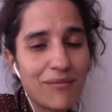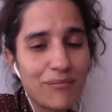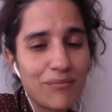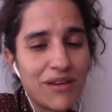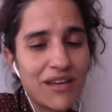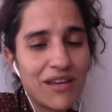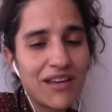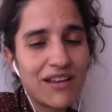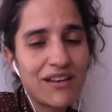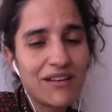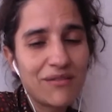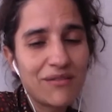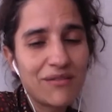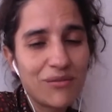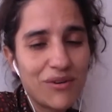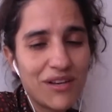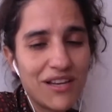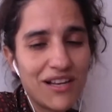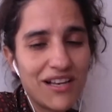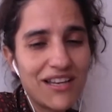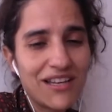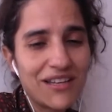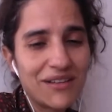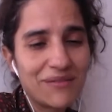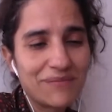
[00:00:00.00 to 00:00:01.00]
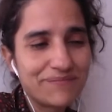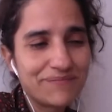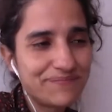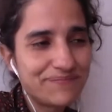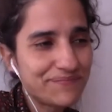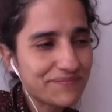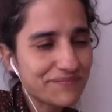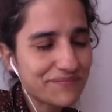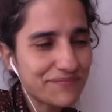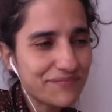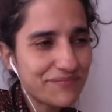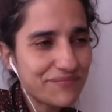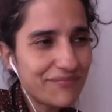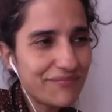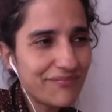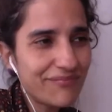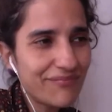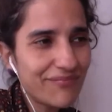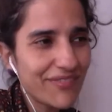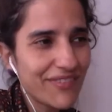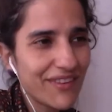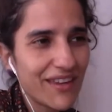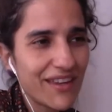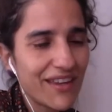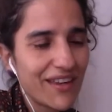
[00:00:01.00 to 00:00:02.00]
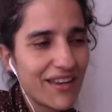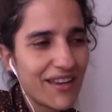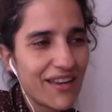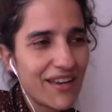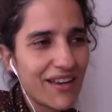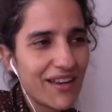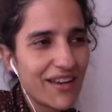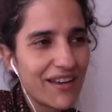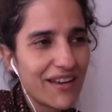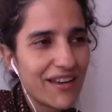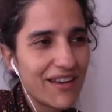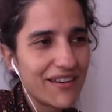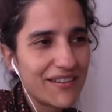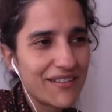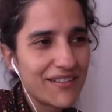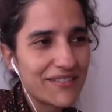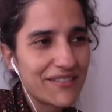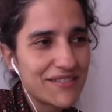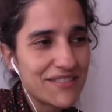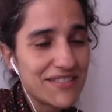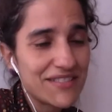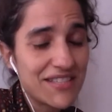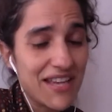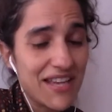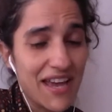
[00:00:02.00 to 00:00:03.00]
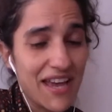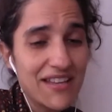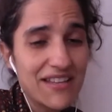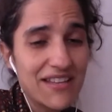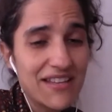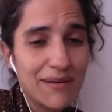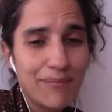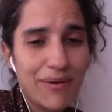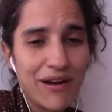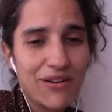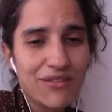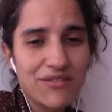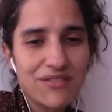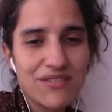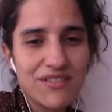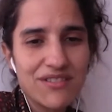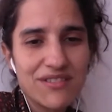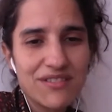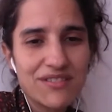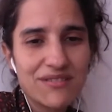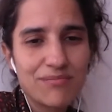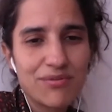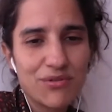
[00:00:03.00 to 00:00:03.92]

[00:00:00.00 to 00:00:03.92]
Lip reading: being really sad about this